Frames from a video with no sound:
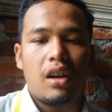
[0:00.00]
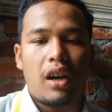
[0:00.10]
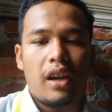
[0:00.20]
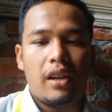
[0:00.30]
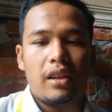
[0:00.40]

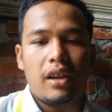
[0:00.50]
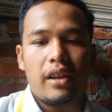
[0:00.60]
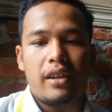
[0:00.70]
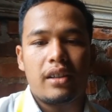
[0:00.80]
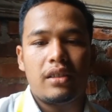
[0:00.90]
A.
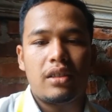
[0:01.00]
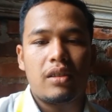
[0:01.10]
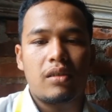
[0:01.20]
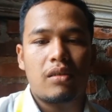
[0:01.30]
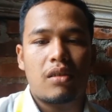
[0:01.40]

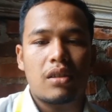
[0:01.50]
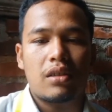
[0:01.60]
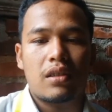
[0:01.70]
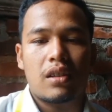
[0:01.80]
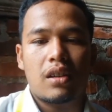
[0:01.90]
Enhancing
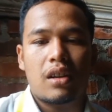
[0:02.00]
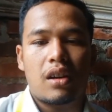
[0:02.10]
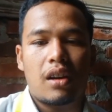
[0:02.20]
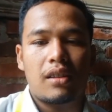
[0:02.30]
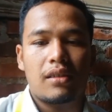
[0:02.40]

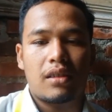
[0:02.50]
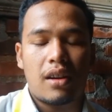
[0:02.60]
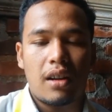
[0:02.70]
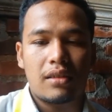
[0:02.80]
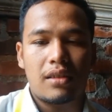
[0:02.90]

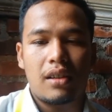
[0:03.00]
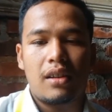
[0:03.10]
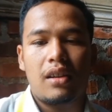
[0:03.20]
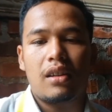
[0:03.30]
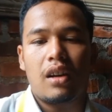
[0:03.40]

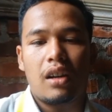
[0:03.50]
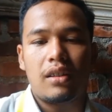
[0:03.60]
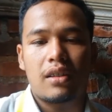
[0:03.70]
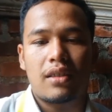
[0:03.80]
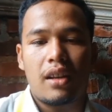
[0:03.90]
cross-cultural
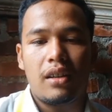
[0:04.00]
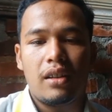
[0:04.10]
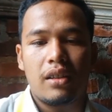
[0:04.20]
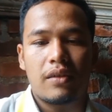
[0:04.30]
understanding.